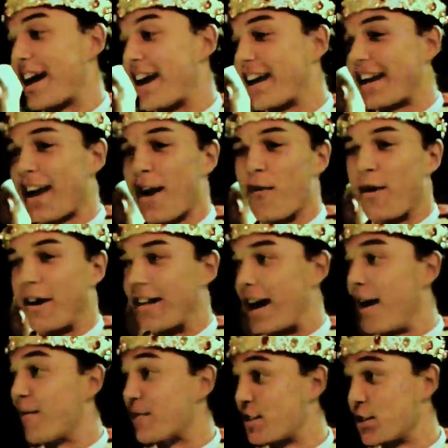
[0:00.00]
I can't wait.
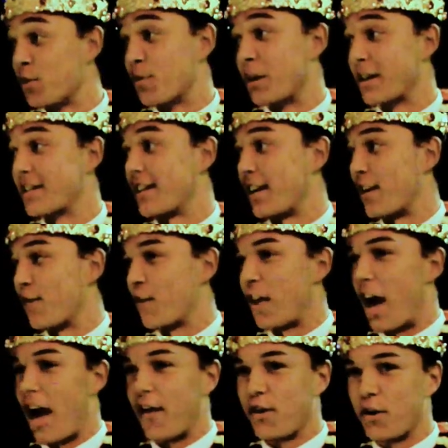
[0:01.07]
I'm super excited for
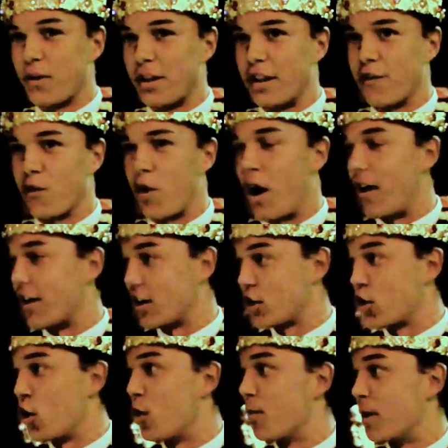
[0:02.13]
that. I think we leave around
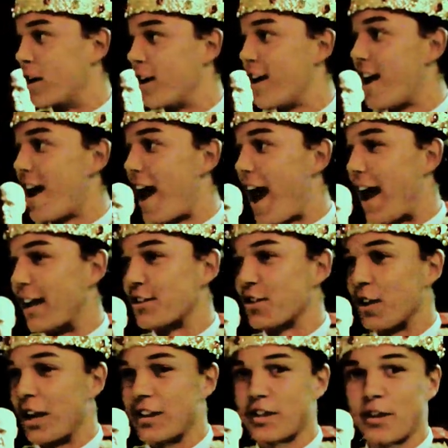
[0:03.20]
October, and so
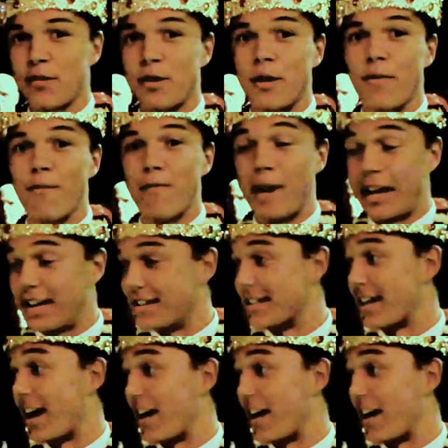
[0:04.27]
that's going to be amazing.